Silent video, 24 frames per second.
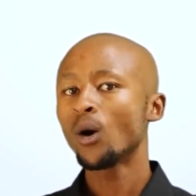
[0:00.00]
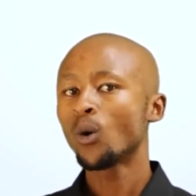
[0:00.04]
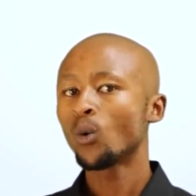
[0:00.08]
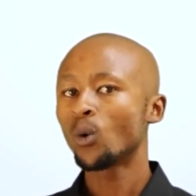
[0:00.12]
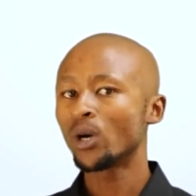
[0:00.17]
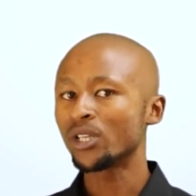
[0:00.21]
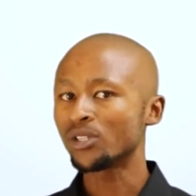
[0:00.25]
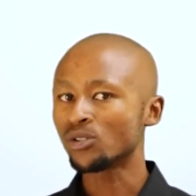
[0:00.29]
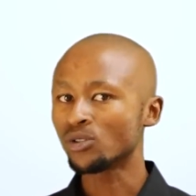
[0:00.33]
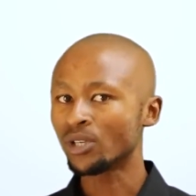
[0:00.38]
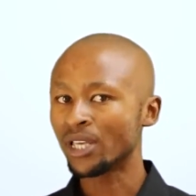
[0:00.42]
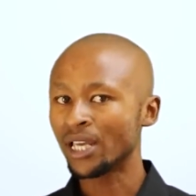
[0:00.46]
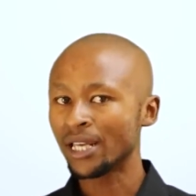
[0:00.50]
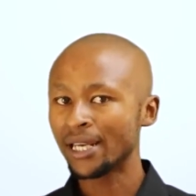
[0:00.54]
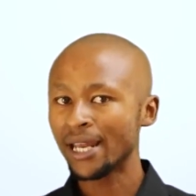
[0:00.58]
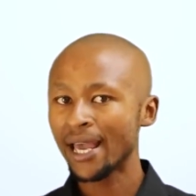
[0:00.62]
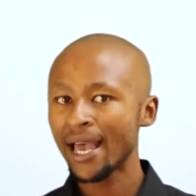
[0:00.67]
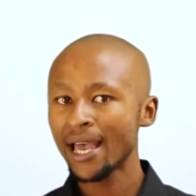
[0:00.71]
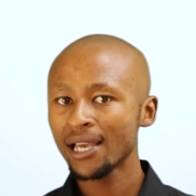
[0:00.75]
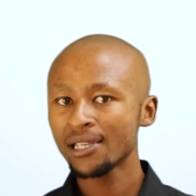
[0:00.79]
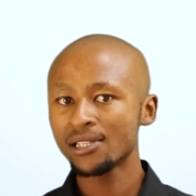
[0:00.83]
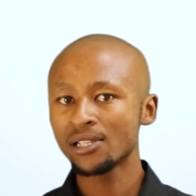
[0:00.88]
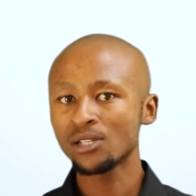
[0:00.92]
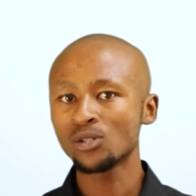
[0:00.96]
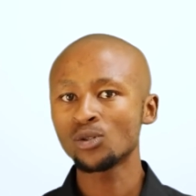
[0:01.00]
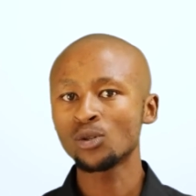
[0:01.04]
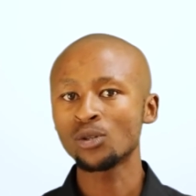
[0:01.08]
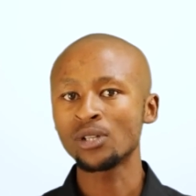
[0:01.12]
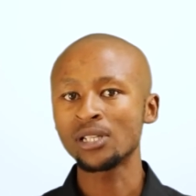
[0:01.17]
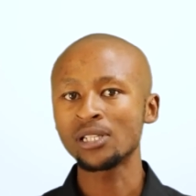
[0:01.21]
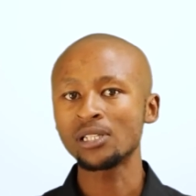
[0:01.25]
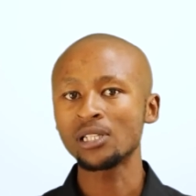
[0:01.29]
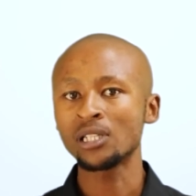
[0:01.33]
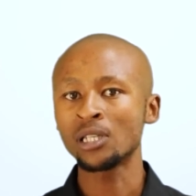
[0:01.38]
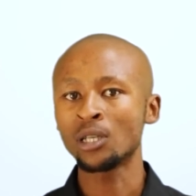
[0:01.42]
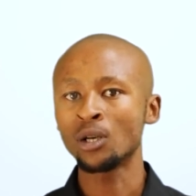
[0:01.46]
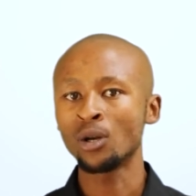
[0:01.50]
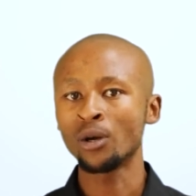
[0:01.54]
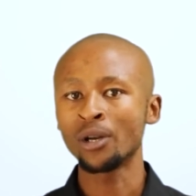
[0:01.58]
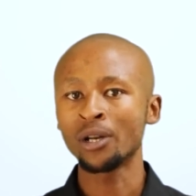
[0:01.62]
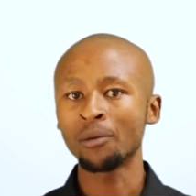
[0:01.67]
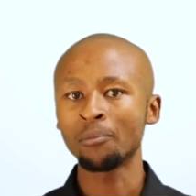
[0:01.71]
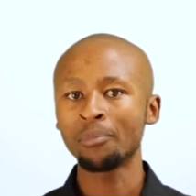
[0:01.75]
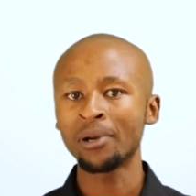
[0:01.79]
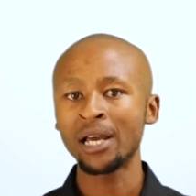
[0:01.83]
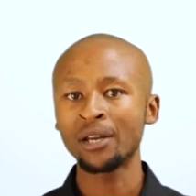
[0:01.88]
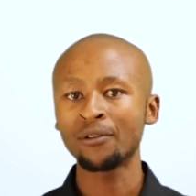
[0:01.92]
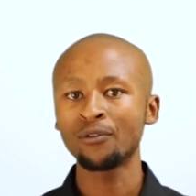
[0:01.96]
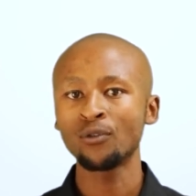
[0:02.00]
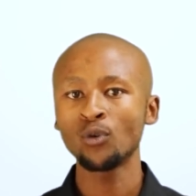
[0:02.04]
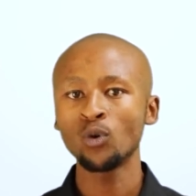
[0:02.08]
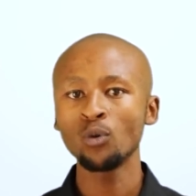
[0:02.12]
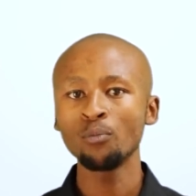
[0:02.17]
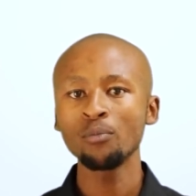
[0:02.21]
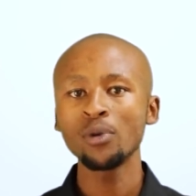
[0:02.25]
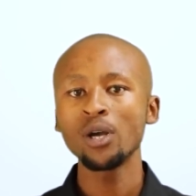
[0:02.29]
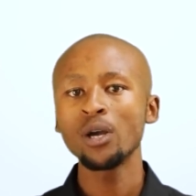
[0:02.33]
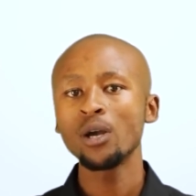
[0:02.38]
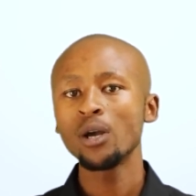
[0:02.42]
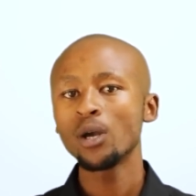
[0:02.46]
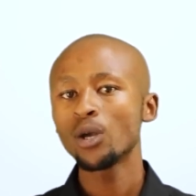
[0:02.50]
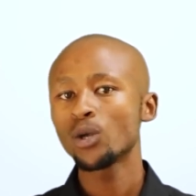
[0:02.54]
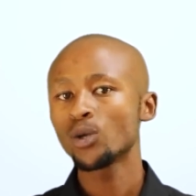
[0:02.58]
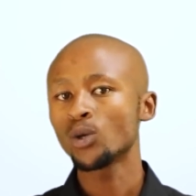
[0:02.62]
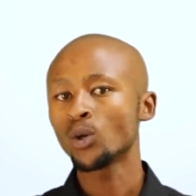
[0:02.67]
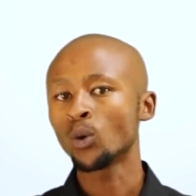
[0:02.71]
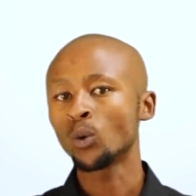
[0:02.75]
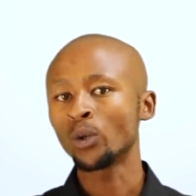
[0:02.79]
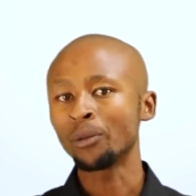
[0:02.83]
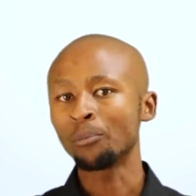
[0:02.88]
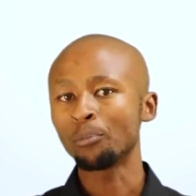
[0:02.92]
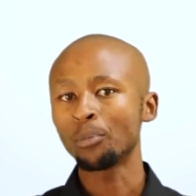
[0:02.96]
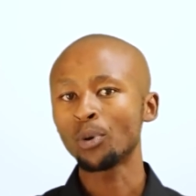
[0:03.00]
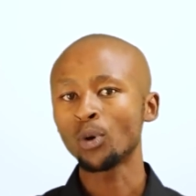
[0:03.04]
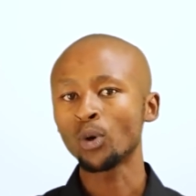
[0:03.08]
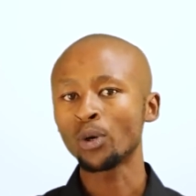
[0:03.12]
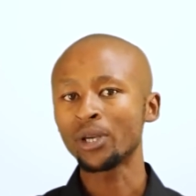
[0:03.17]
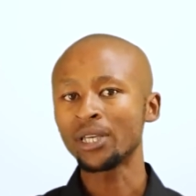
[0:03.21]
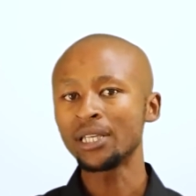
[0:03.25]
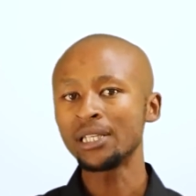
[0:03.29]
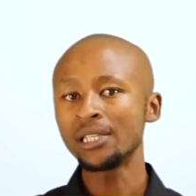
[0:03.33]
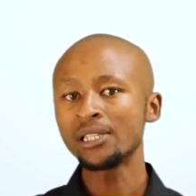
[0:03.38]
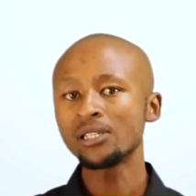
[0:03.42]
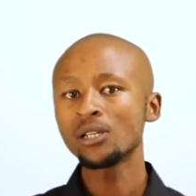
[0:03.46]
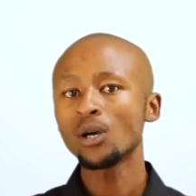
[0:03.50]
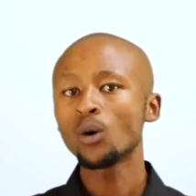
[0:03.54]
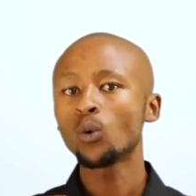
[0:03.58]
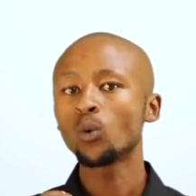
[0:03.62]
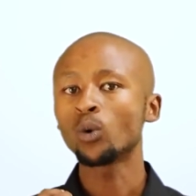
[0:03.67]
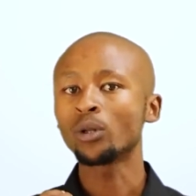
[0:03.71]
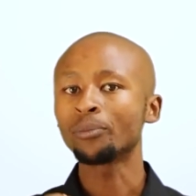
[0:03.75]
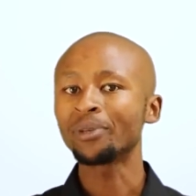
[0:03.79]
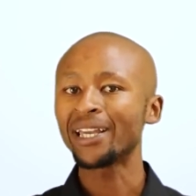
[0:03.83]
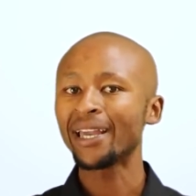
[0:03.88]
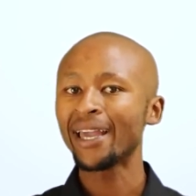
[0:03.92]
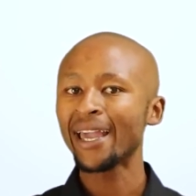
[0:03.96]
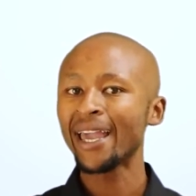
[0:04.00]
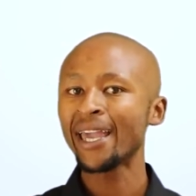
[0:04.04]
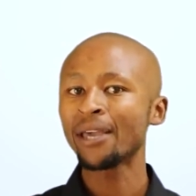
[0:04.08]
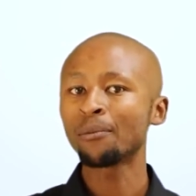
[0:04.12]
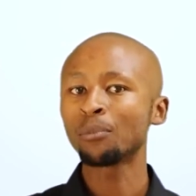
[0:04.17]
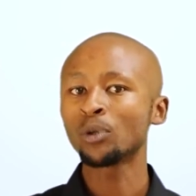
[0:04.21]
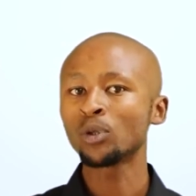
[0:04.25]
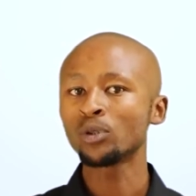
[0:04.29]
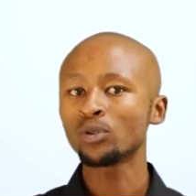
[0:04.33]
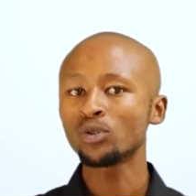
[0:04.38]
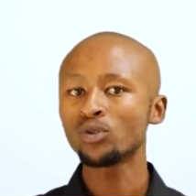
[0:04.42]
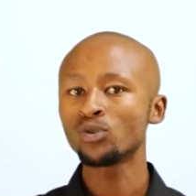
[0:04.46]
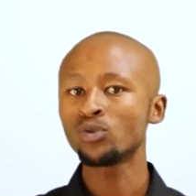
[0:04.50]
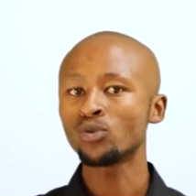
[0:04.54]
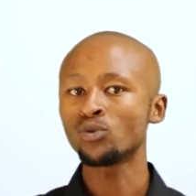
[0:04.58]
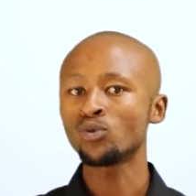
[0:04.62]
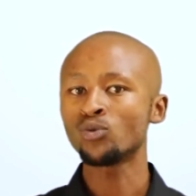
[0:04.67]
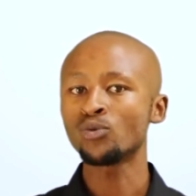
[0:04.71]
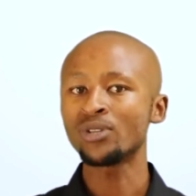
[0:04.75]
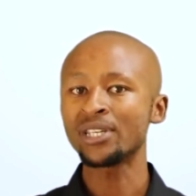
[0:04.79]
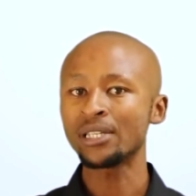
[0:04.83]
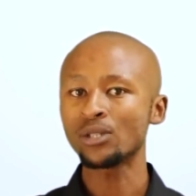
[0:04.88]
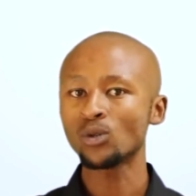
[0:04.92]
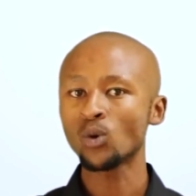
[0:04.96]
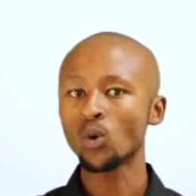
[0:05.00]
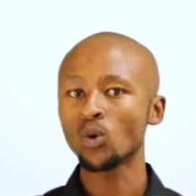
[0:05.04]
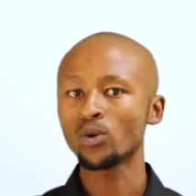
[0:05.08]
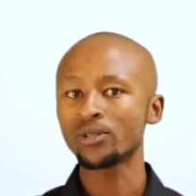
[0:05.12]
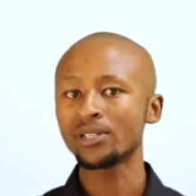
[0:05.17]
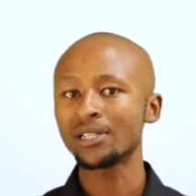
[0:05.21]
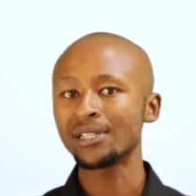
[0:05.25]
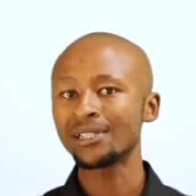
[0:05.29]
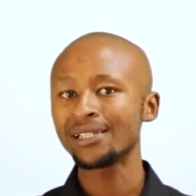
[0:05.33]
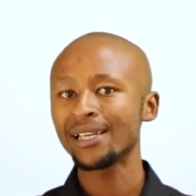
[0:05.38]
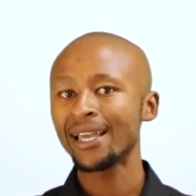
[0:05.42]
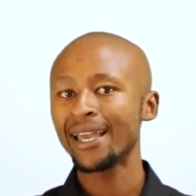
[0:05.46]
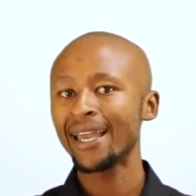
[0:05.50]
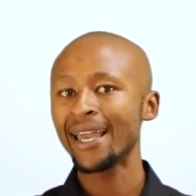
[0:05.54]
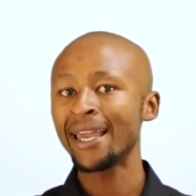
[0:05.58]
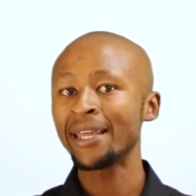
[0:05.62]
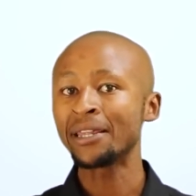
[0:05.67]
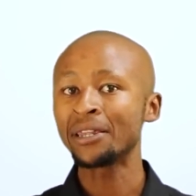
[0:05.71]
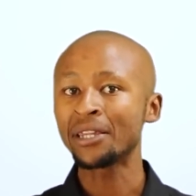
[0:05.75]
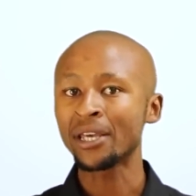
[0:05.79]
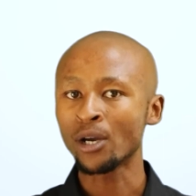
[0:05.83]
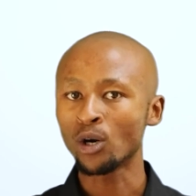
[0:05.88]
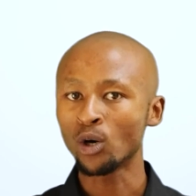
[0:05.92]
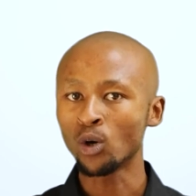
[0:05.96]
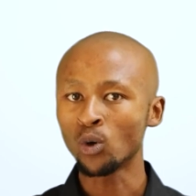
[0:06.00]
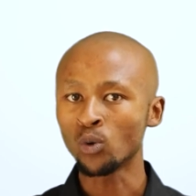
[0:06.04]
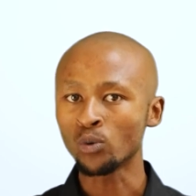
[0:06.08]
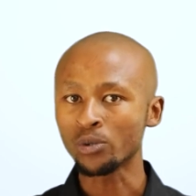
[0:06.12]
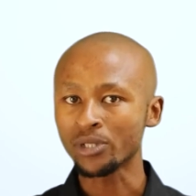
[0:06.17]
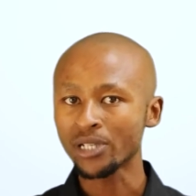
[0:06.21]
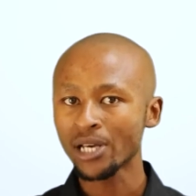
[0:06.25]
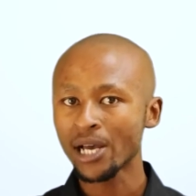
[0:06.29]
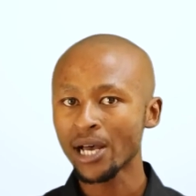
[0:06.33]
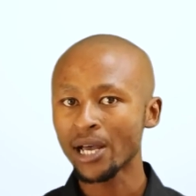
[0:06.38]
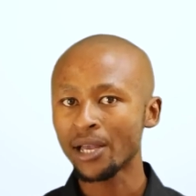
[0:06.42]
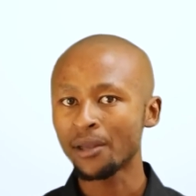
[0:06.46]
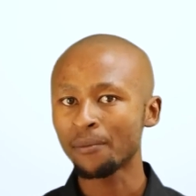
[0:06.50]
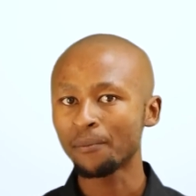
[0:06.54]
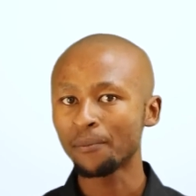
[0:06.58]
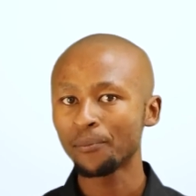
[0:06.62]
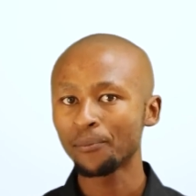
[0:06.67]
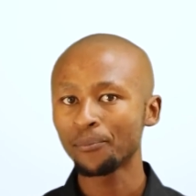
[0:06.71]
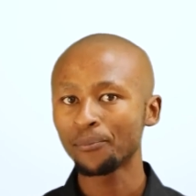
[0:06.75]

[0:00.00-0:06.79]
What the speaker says: Once you get access to this e-learning platform, your employees will be able to do these courses in their own time,